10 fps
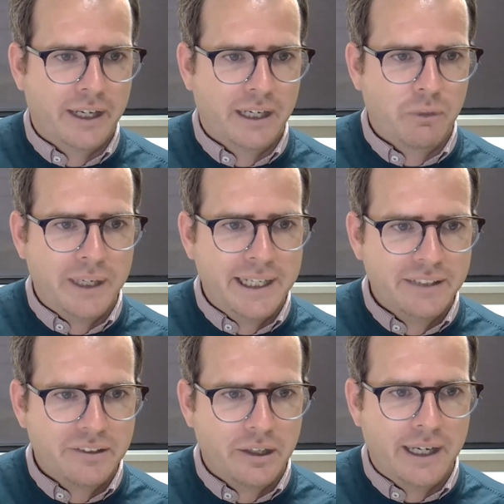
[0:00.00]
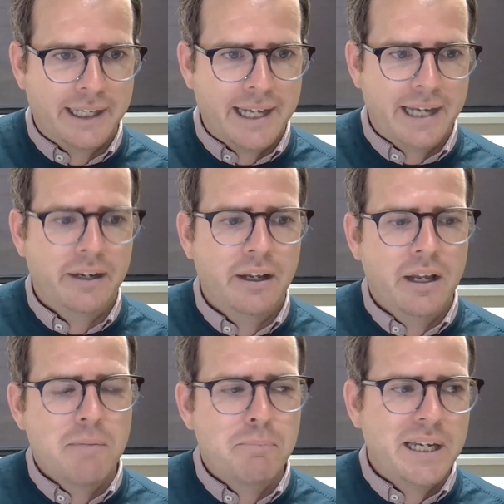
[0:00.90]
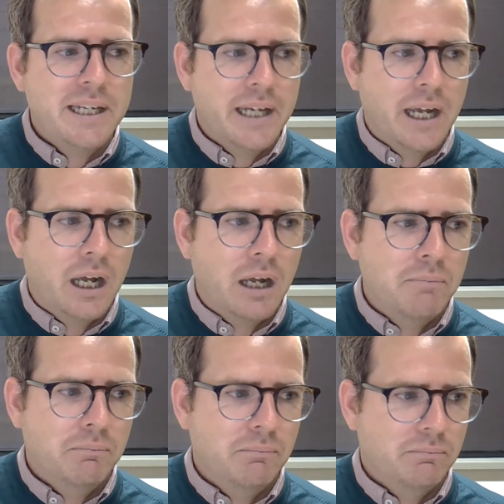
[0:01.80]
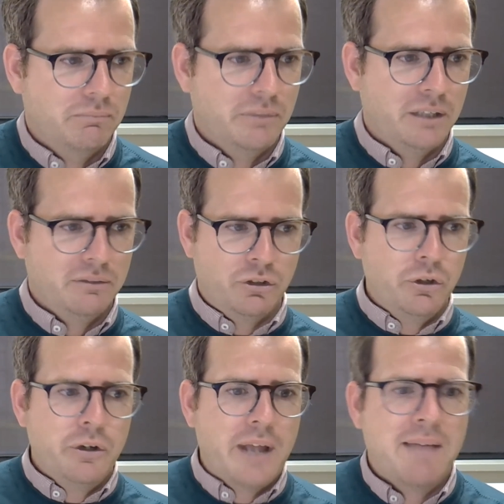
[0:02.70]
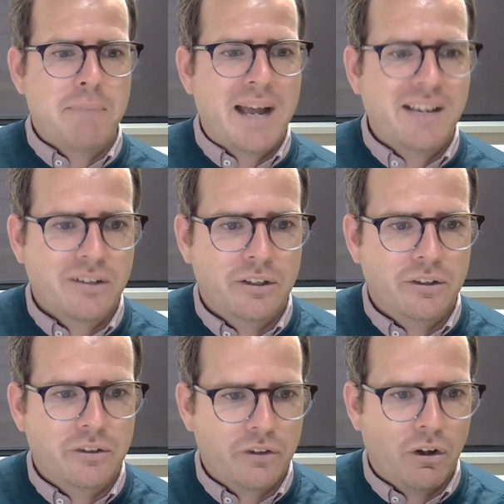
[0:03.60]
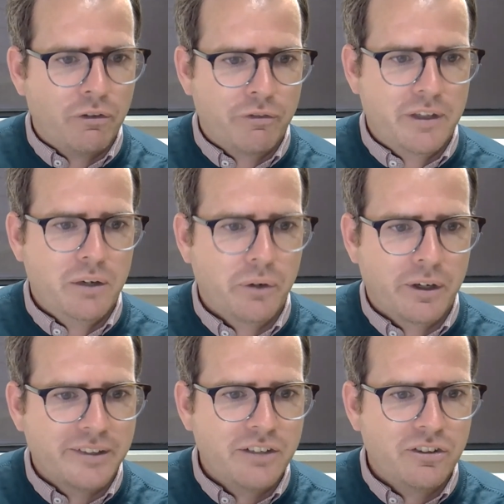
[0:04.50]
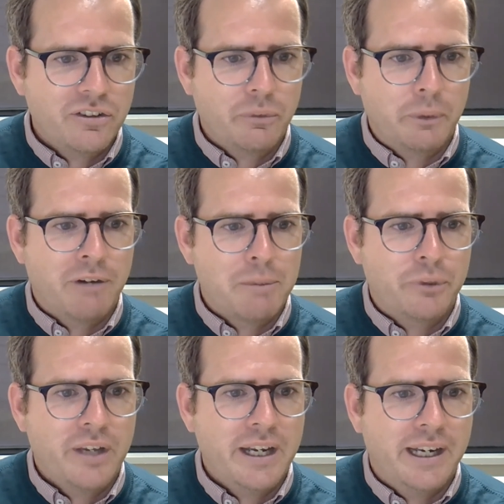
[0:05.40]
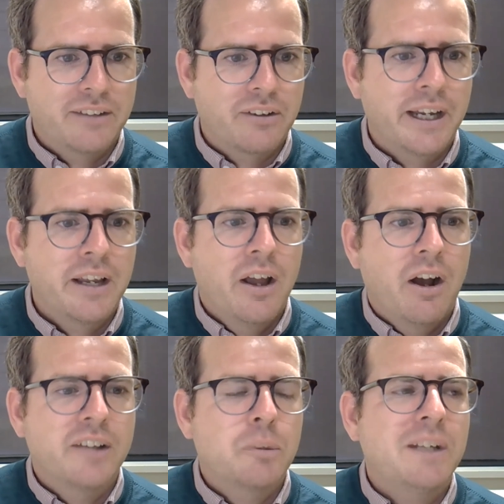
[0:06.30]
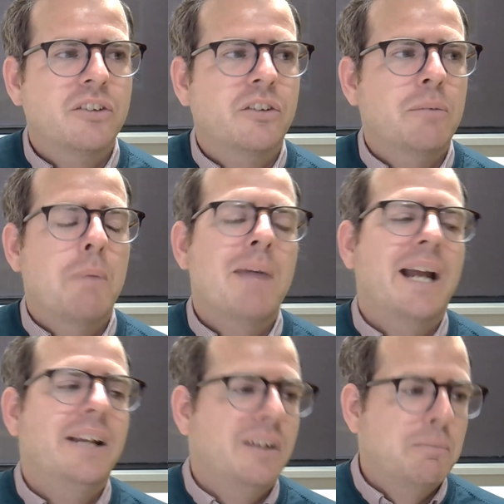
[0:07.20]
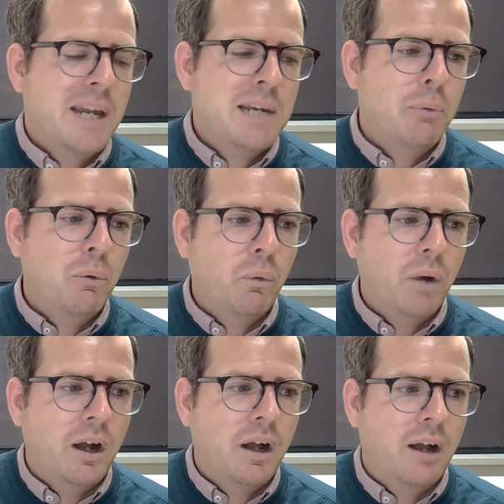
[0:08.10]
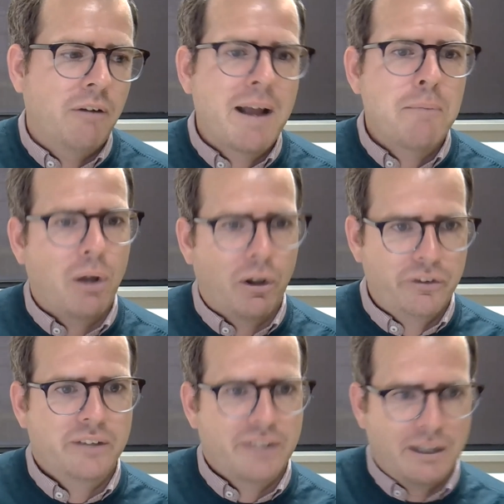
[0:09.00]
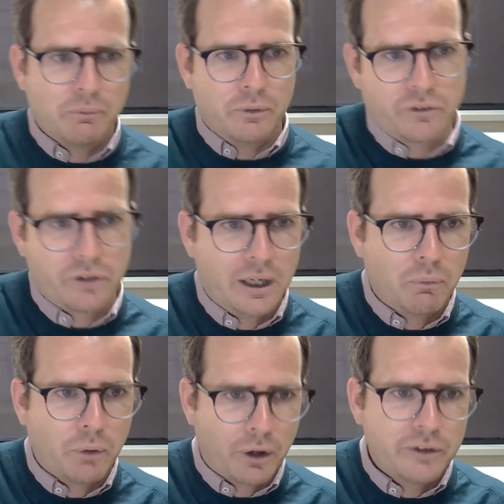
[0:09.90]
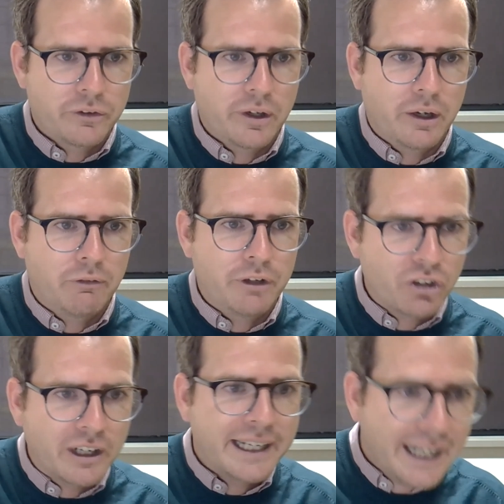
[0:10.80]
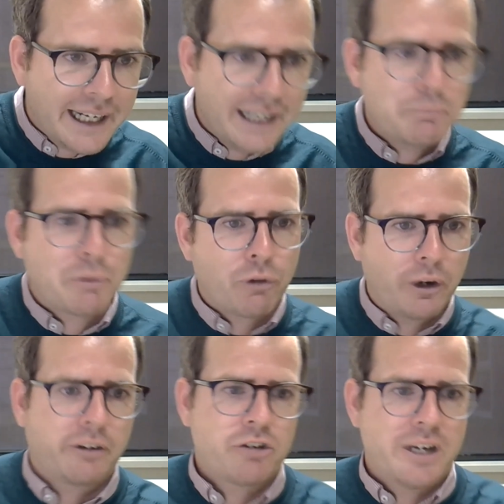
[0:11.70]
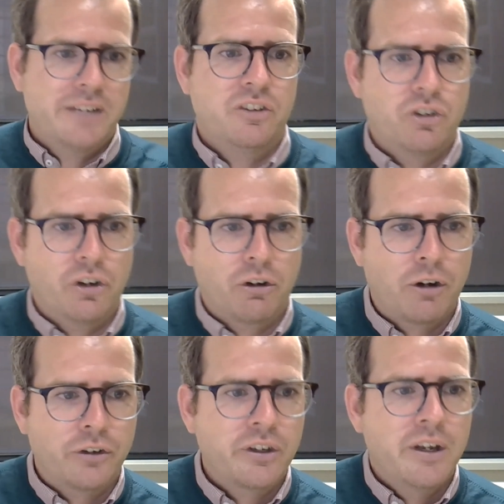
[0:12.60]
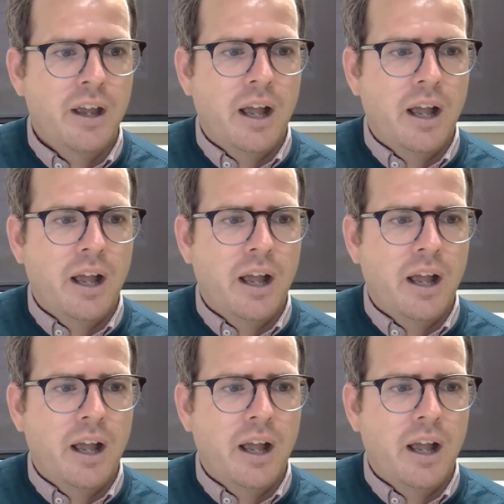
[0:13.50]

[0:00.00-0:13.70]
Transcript: Like we need to again be um, you know good ambassadors of the organizations that we represent. It's like I speak to some amazing people uh, around politics. That was uh, what I was originally in before I transitioned across.